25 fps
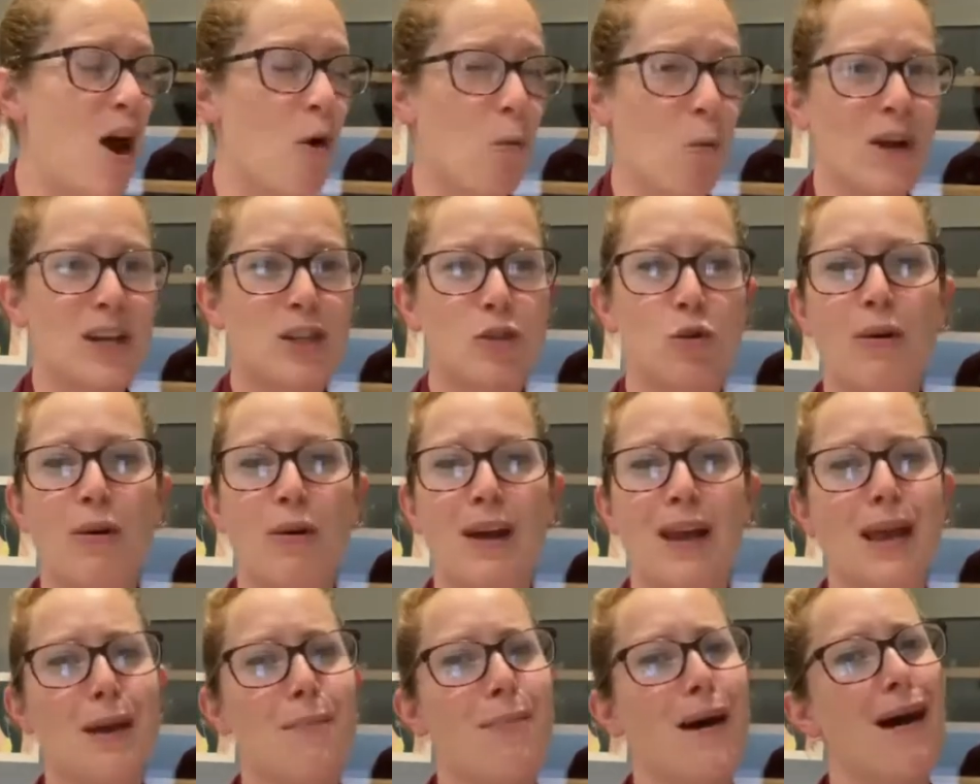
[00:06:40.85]
We're
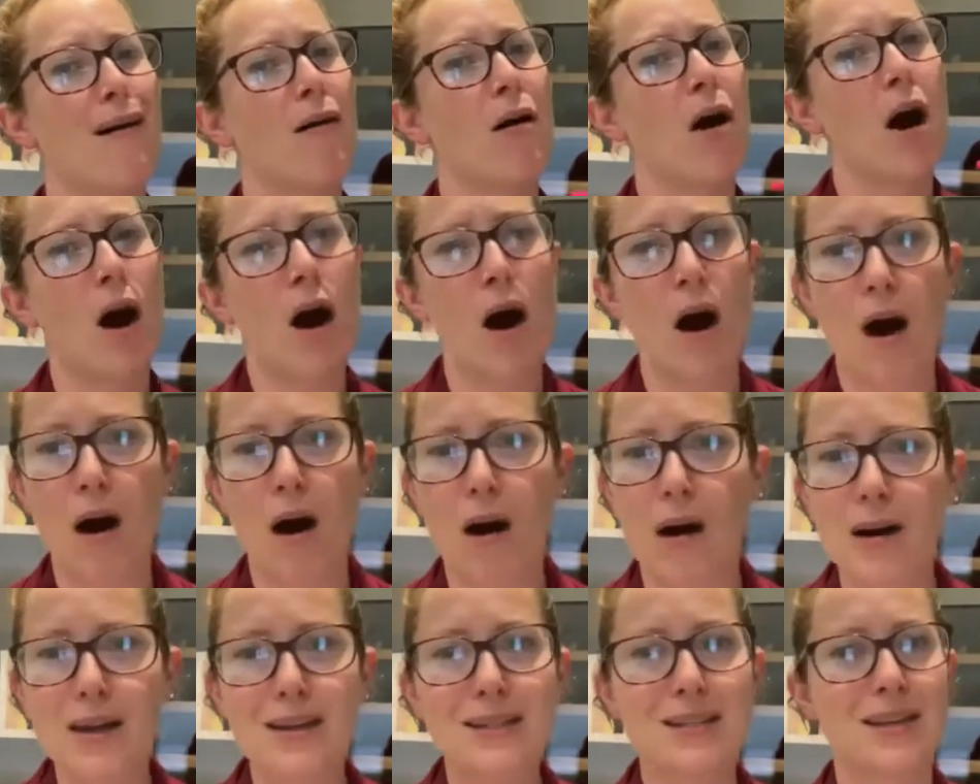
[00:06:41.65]
talking about
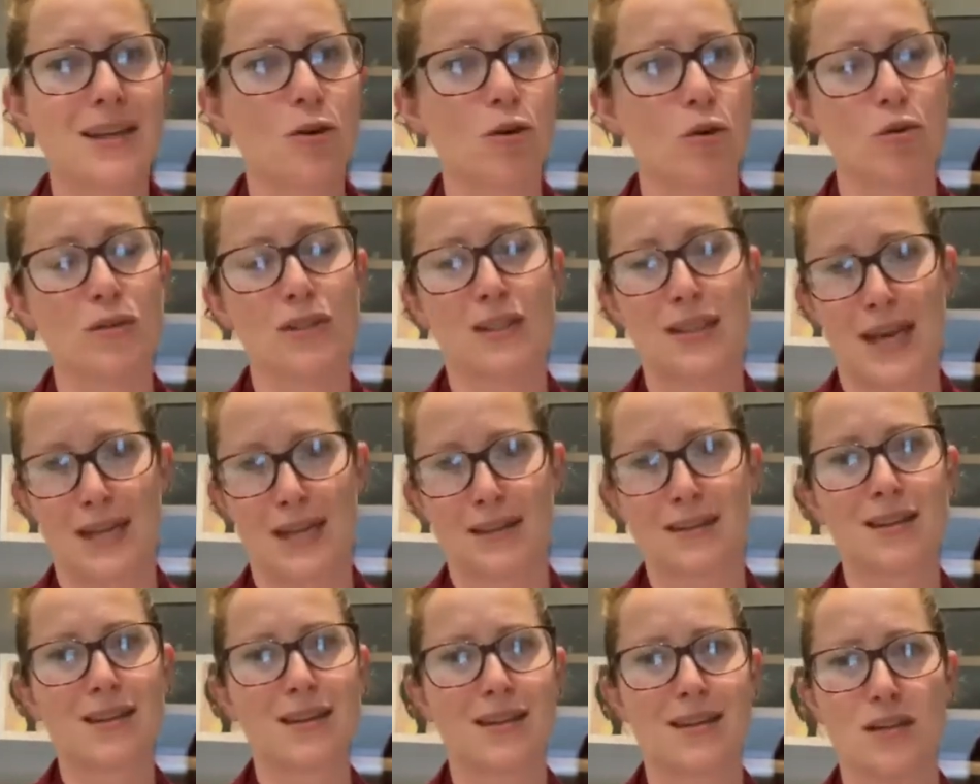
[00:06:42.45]
Arctic or
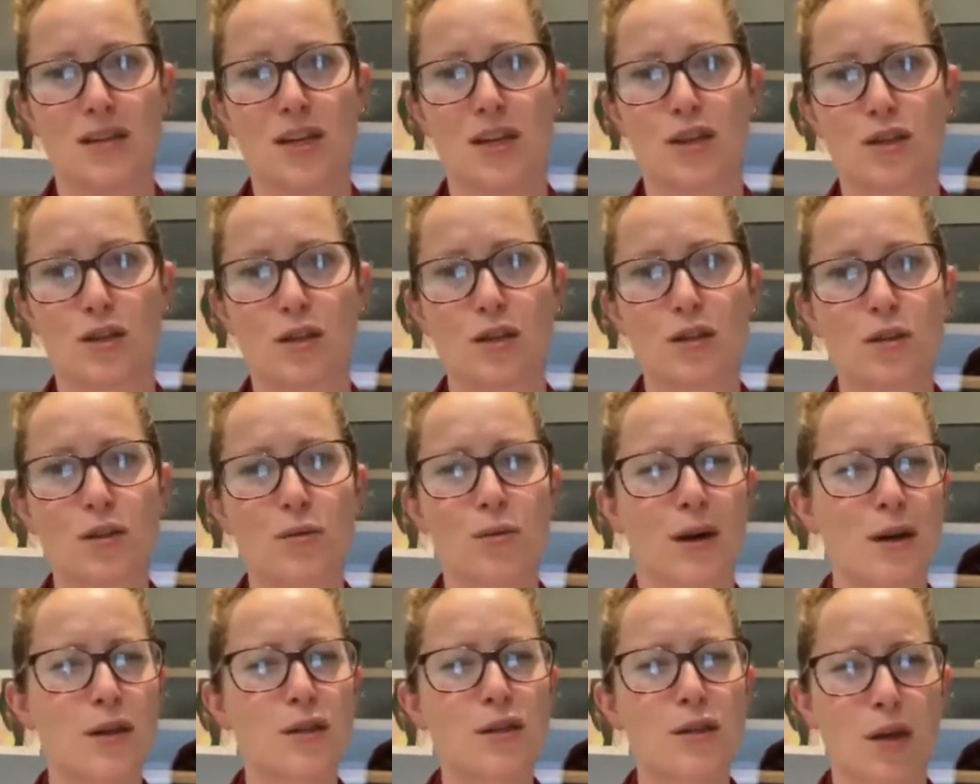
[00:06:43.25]
desert conditions
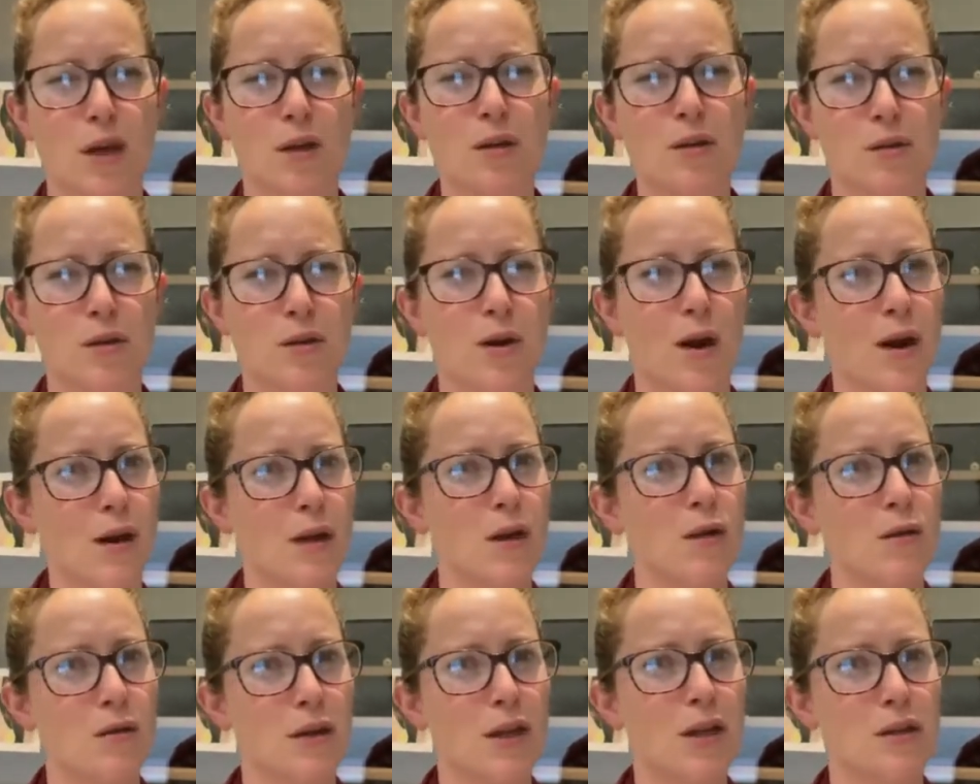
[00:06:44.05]
where it's so dry
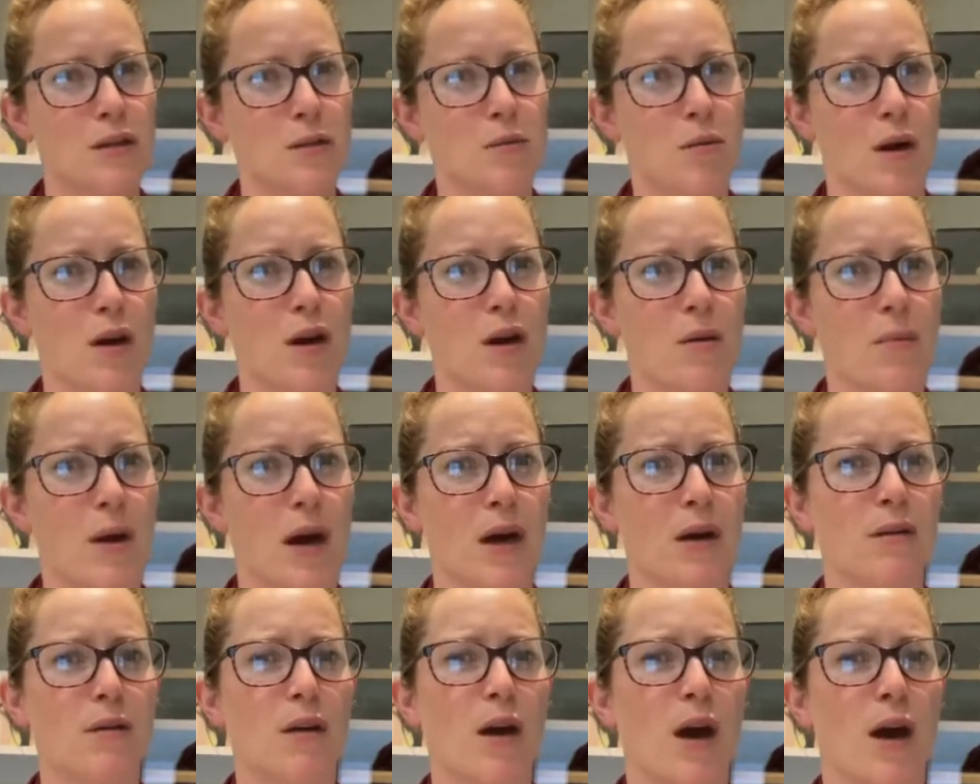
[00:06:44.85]
you need to worry
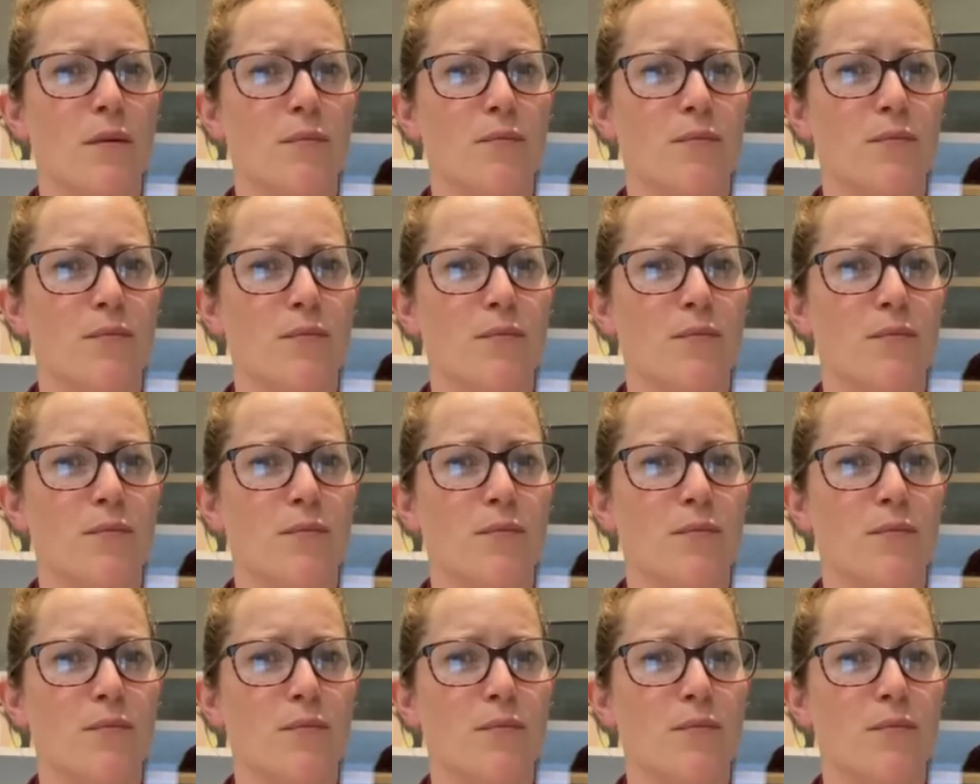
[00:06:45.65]
about